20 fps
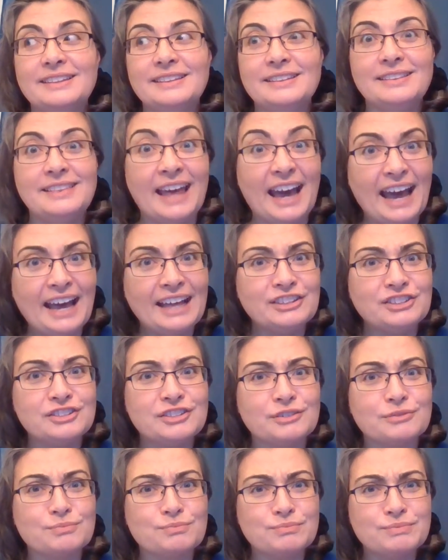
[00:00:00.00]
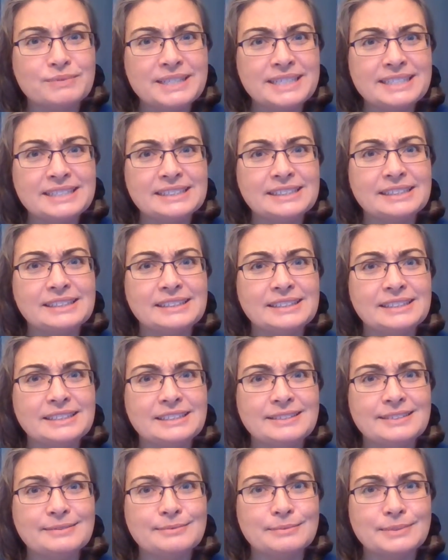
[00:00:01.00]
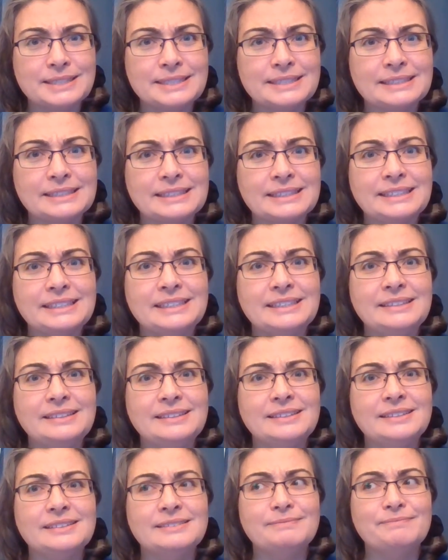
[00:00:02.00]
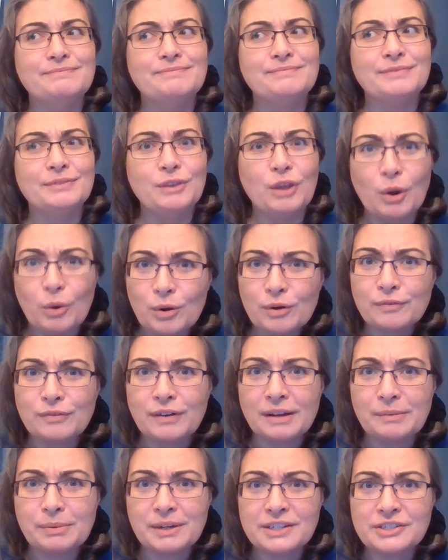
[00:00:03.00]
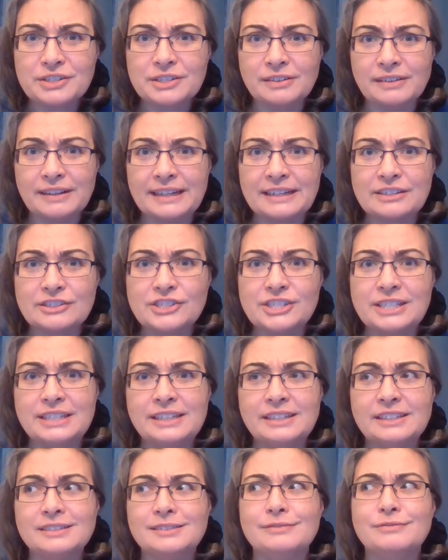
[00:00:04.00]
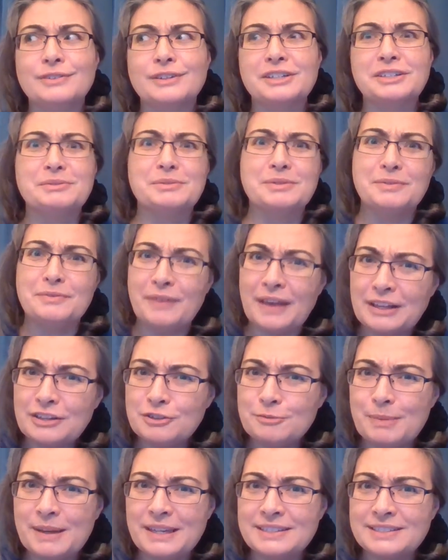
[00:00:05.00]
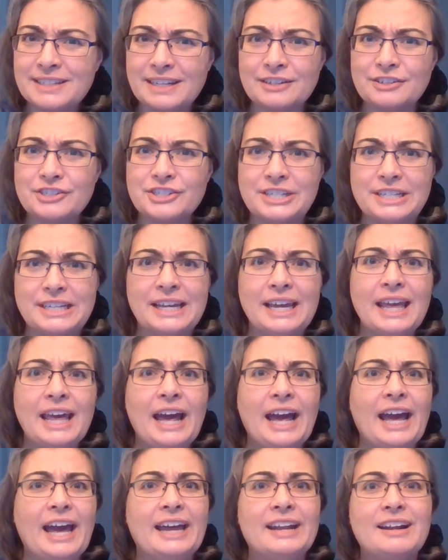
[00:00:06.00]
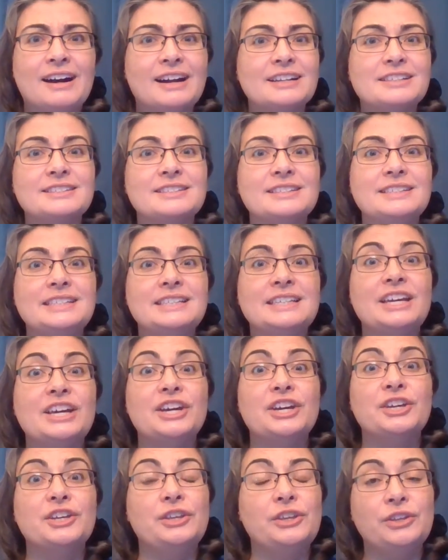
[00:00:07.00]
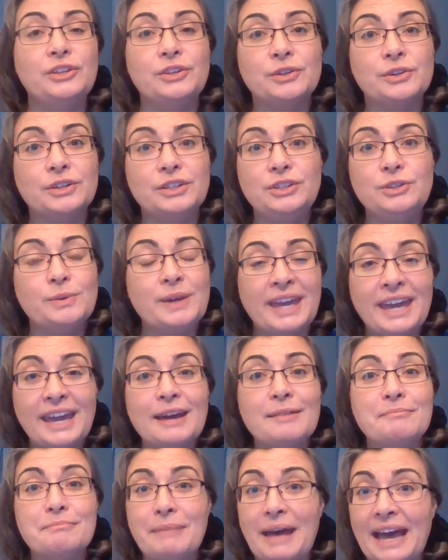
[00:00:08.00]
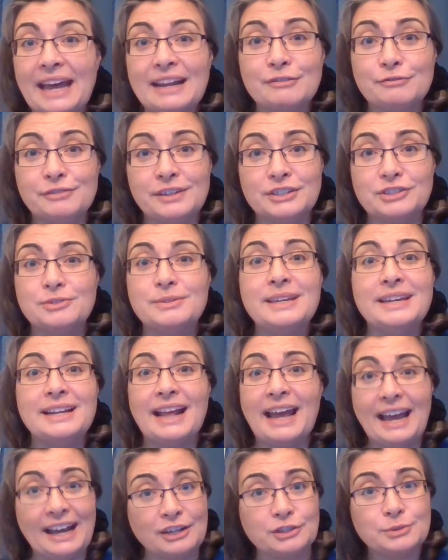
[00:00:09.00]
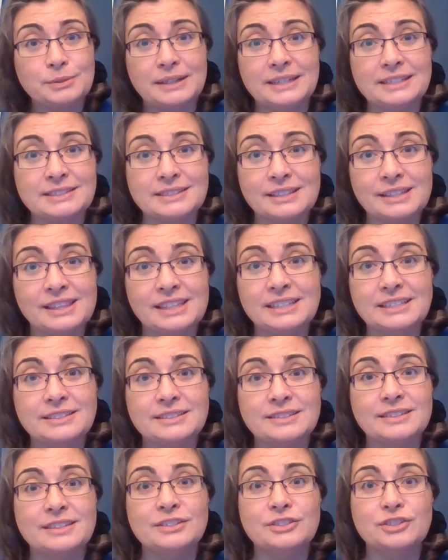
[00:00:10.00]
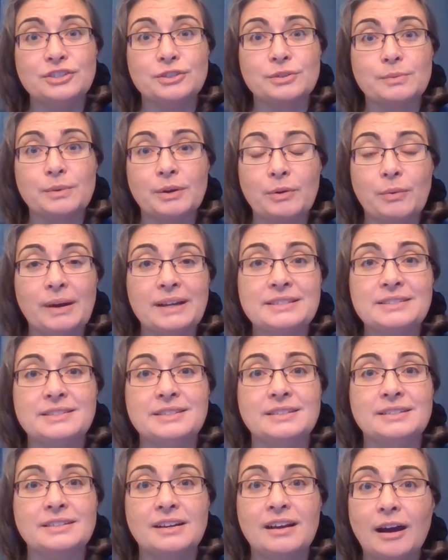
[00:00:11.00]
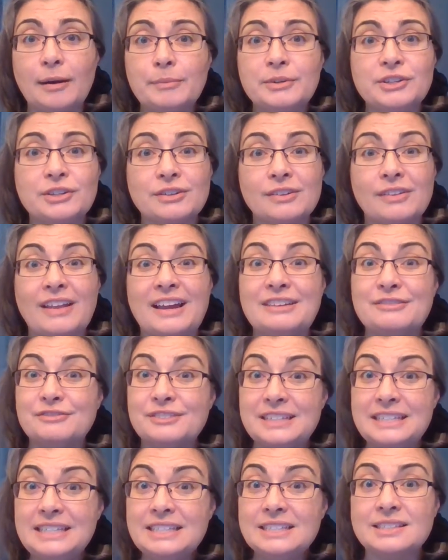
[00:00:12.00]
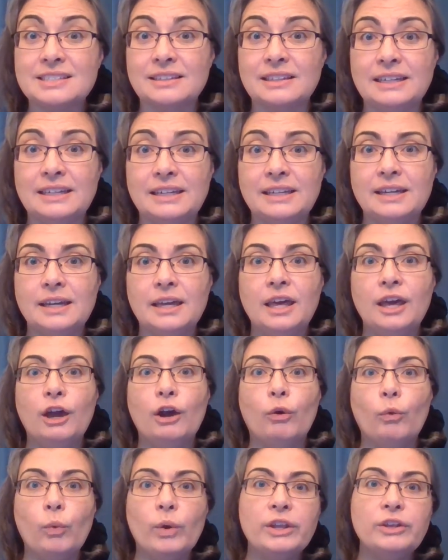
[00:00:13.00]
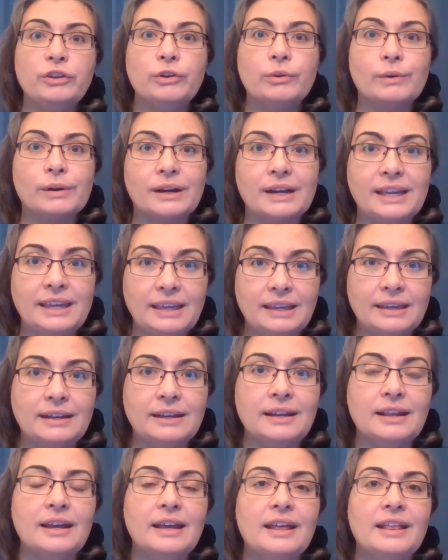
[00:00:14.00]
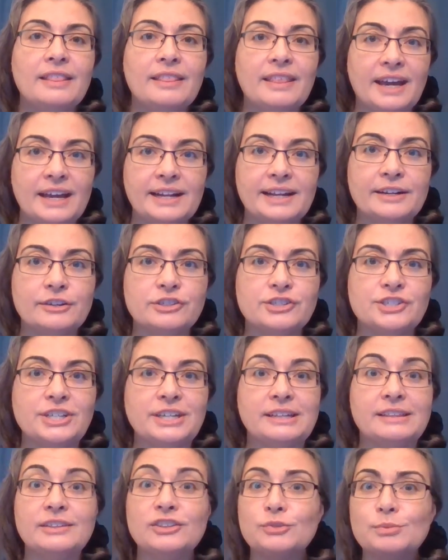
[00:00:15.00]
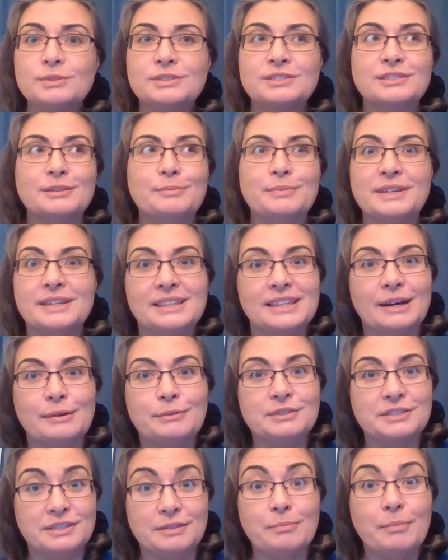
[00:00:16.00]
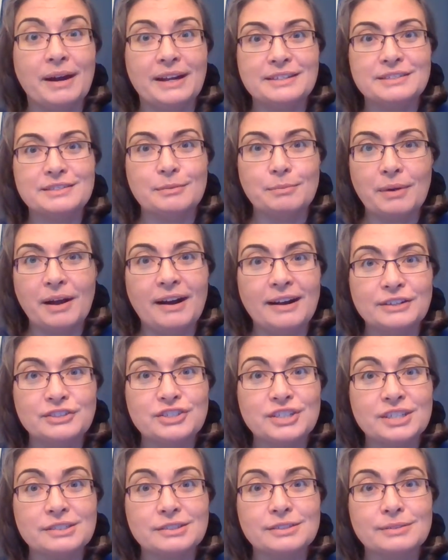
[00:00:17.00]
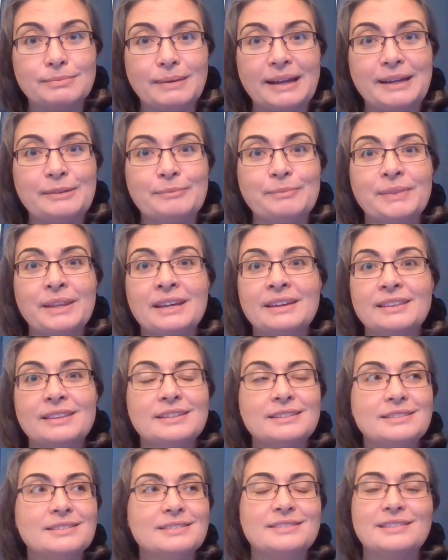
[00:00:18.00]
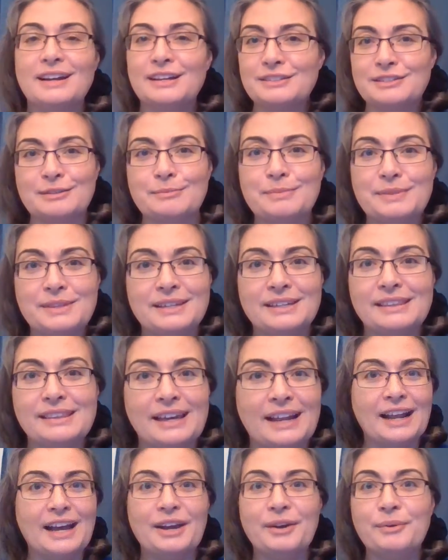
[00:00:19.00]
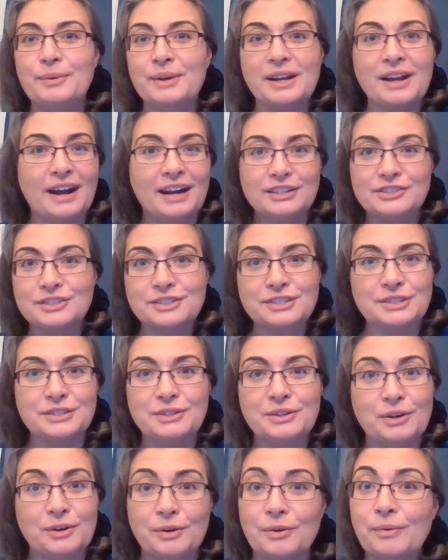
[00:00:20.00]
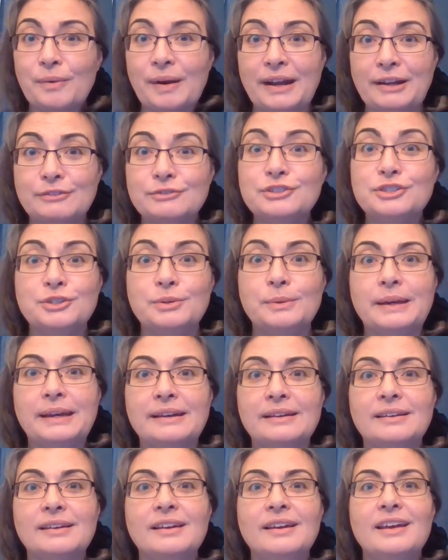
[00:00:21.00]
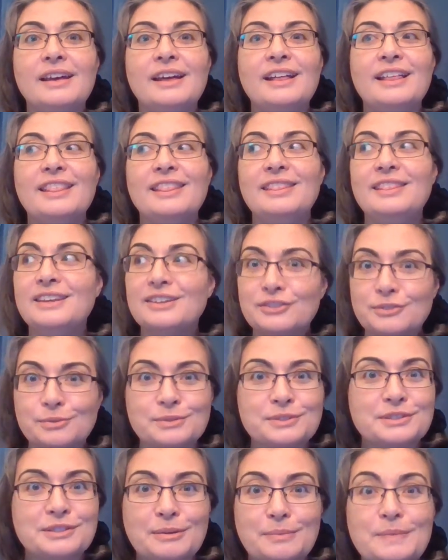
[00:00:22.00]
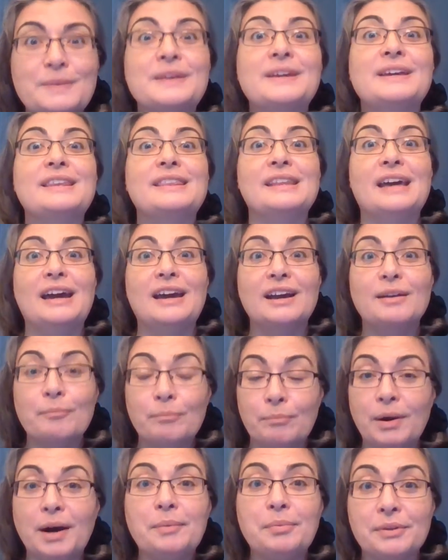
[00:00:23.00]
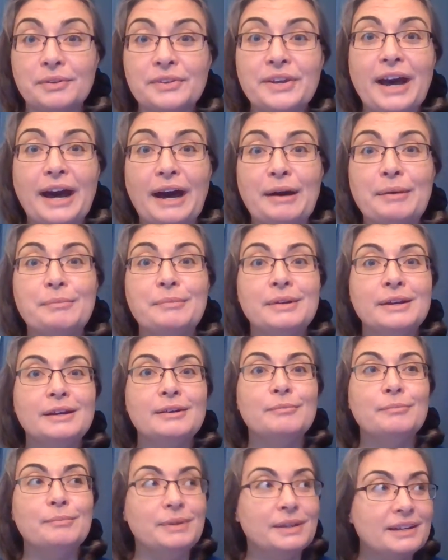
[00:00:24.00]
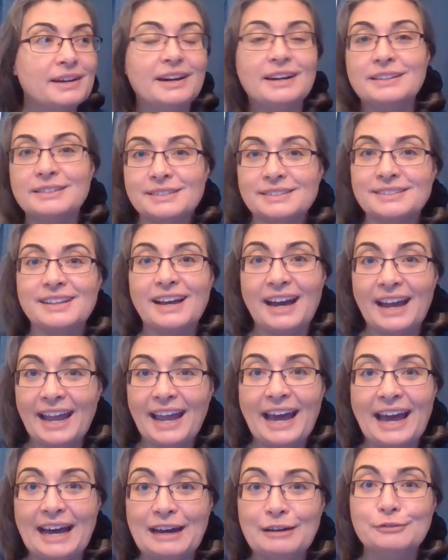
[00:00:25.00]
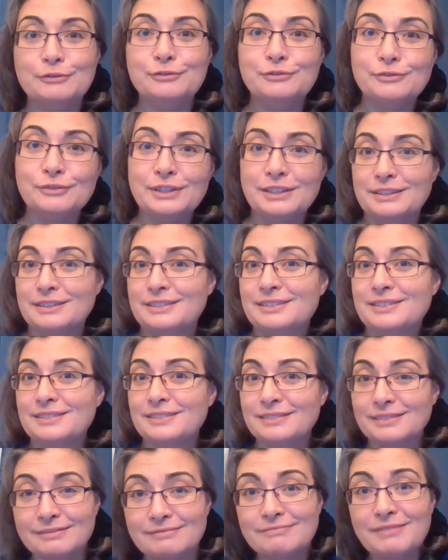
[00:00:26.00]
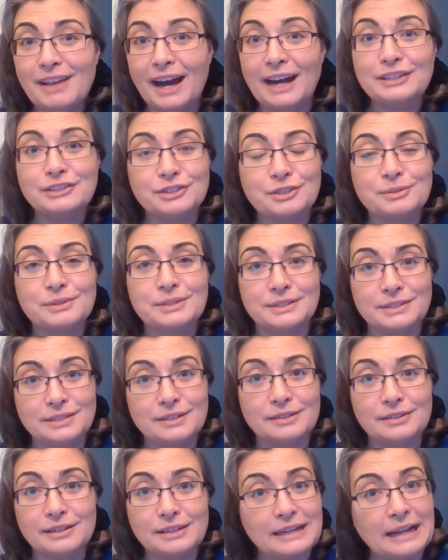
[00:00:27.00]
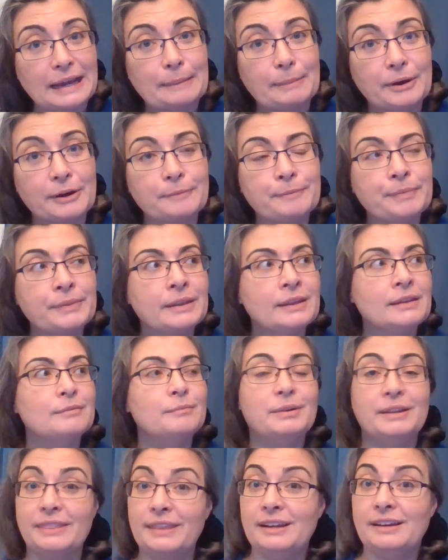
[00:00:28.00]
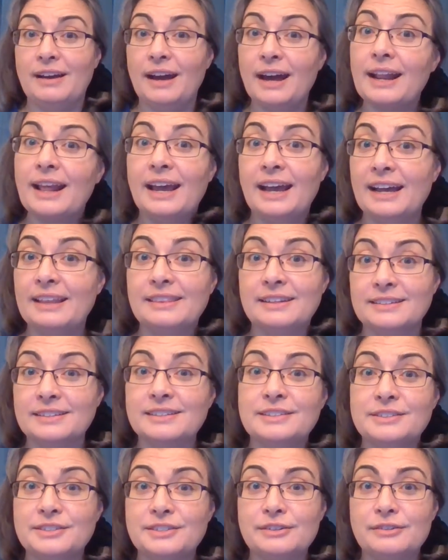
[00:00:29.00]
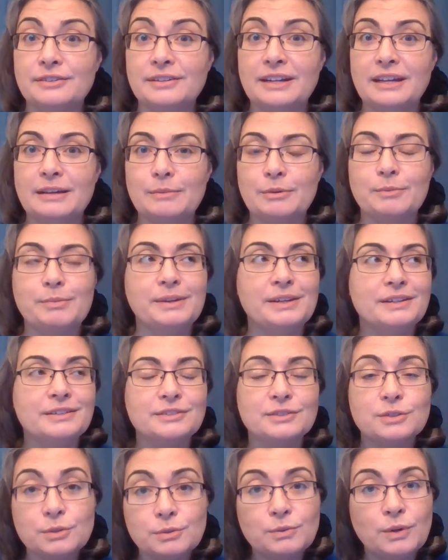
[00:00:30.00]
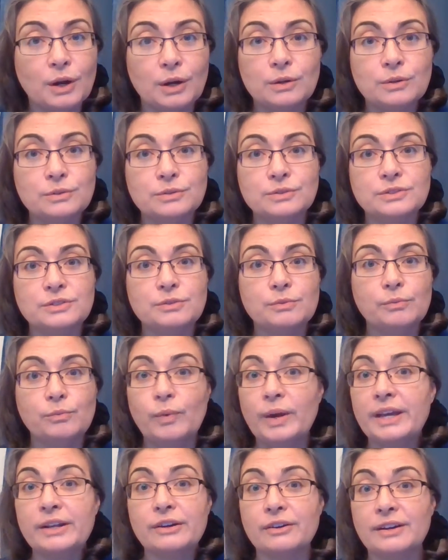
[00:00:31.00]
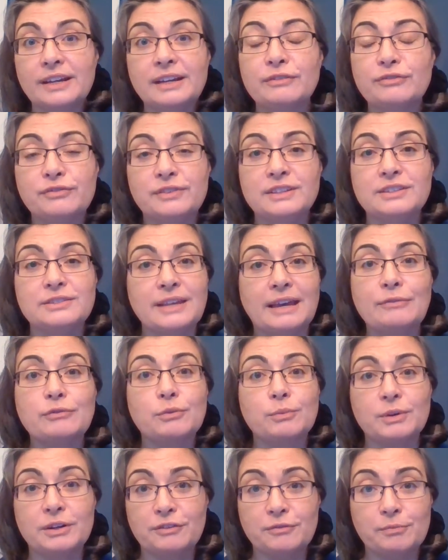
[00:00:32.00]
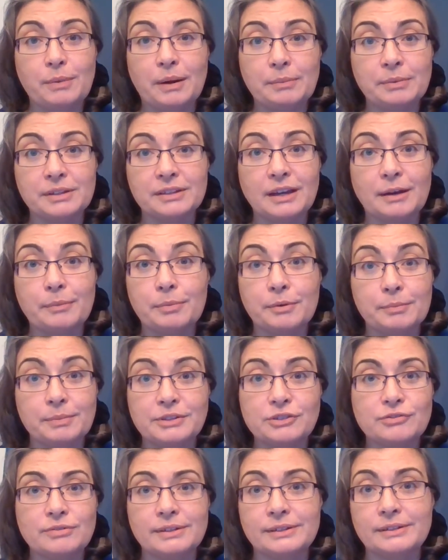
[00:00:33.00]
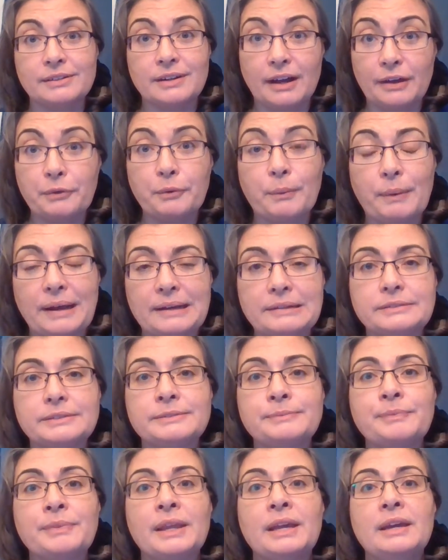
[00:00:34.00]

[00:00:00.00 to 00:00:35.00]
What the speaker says: that's a really, really lower vibrational energy. It's a very revenge-based energy. And honestly, you can't manifest, you can't actualize the things that you're requesting to come into your life easily when you're in that energy. And this was something that was in my subconscious, right? This is not something I would consciously go around doing. This was something that bubbled up because I have this not so considerate neighbor. But thank God I had this considerate neighbor, because who knows when or if this ever would have bubbled up or been triggered otherwise.